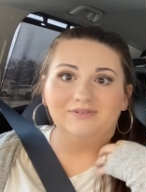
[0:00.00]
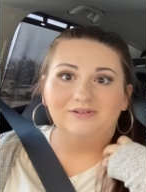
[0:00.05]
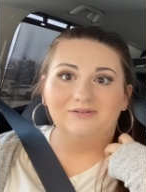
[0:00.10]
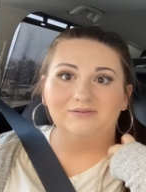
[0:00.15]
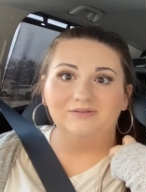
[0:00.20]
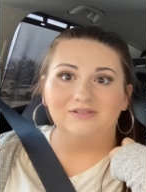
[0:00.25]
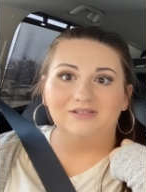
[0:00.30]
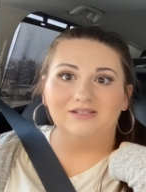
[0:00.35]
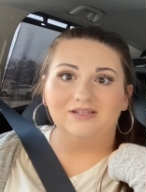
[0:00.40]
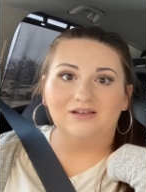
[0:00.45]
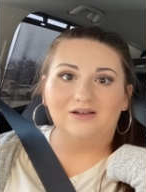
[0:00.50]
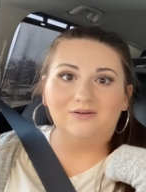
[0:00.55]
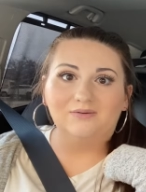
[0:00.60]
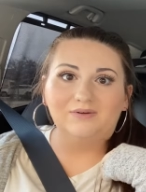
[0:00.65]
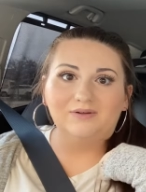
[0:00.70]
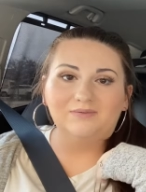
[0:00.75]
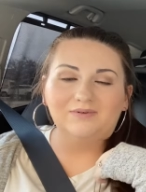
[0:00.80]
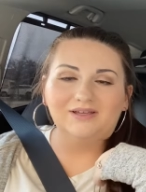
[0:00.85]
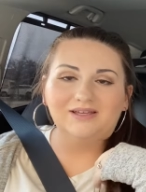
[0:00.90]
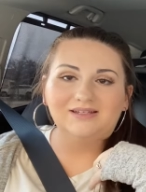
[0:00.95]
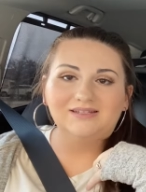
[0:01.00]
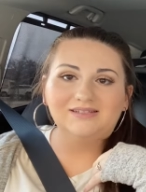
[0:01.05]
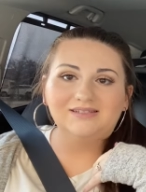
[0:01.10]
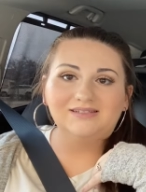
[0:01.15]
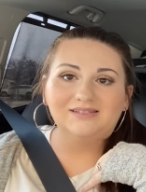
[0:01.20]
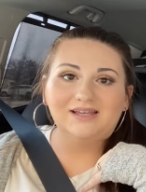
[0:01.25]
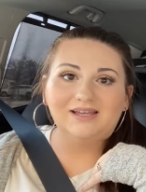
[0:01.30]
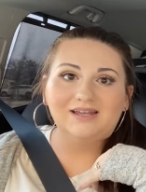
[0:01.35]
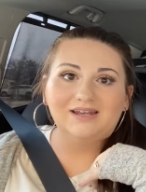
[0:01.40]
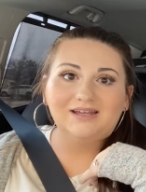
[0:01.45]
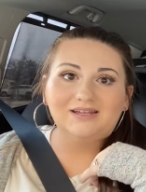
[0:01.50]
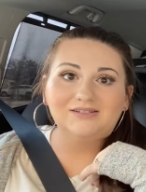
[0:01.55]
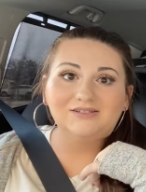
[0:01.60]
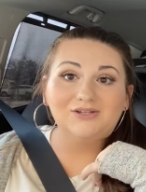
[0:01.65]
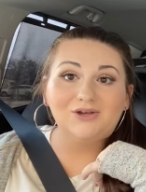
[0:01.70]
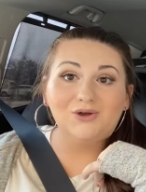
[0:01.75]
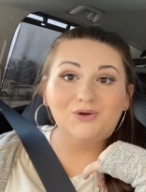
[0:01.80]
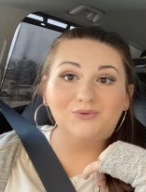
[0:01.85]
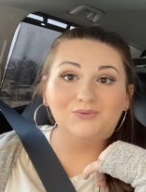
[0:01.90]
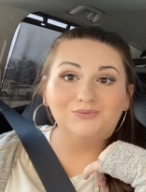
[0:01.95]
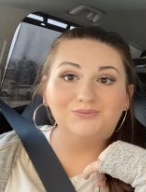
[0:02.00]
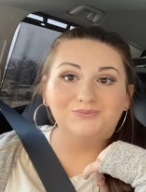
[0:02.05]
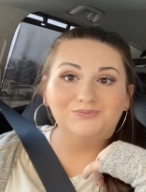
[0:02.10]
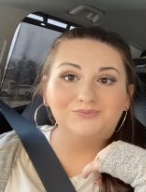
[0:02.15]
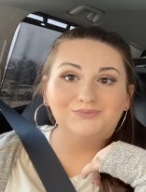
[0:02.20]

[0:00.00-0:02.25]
See y'all when we get to San Antonio.